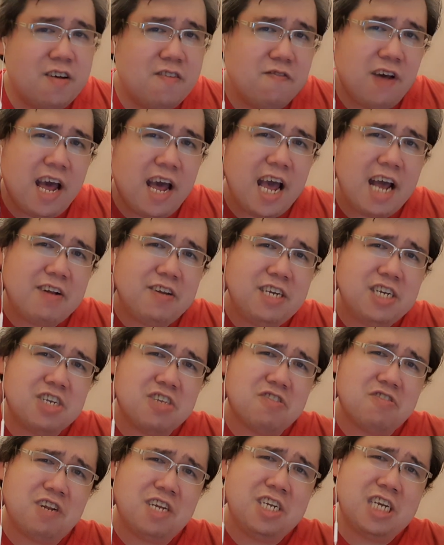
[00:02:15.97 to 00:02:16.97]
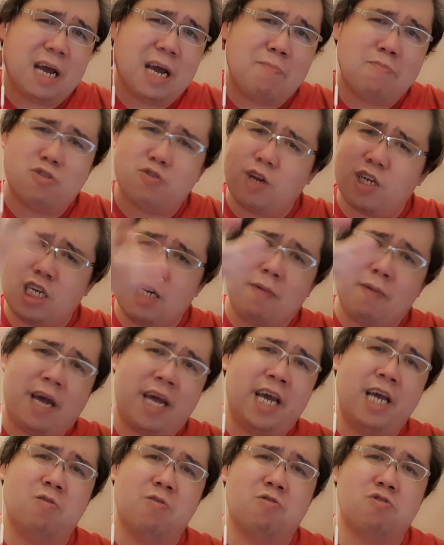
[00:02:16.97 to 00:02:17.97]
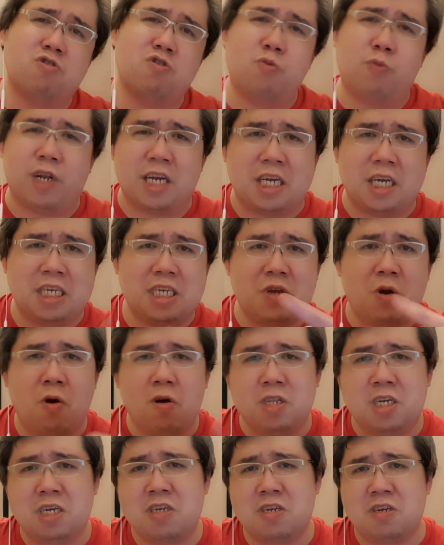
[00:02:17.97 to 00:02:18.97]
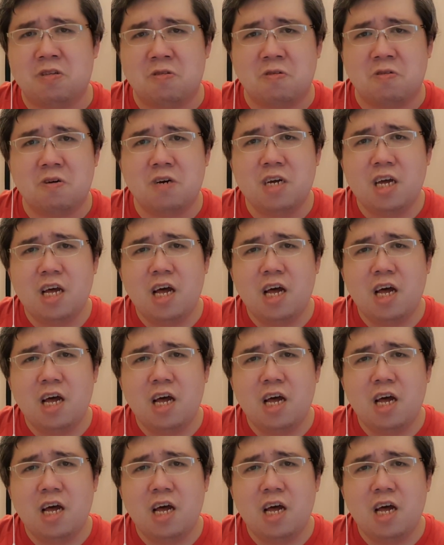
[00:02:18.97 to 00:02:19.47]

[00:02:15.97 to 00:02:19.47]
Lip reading: Very strange. I'm scratching my head also when I saw this, you know.